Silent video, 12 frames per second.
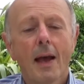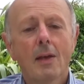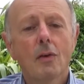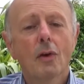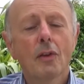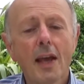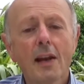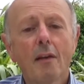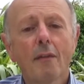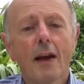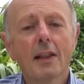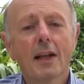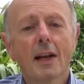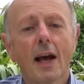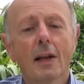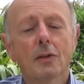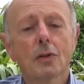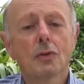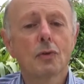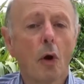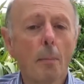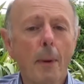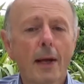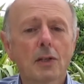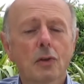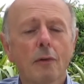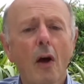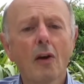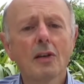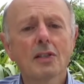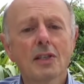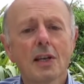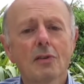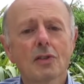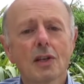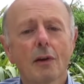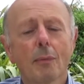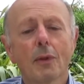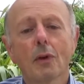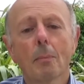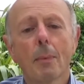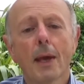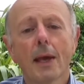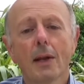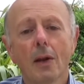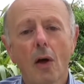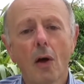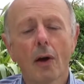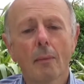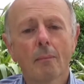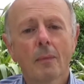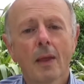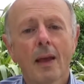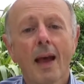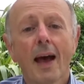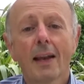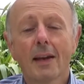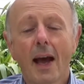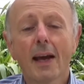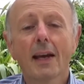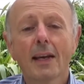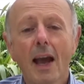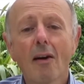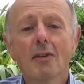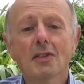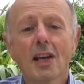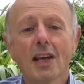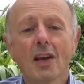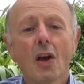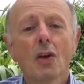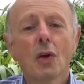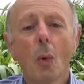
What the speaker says: You could then invite the client to draw a picture of how you see yourself with your pain now, and I can guarantee you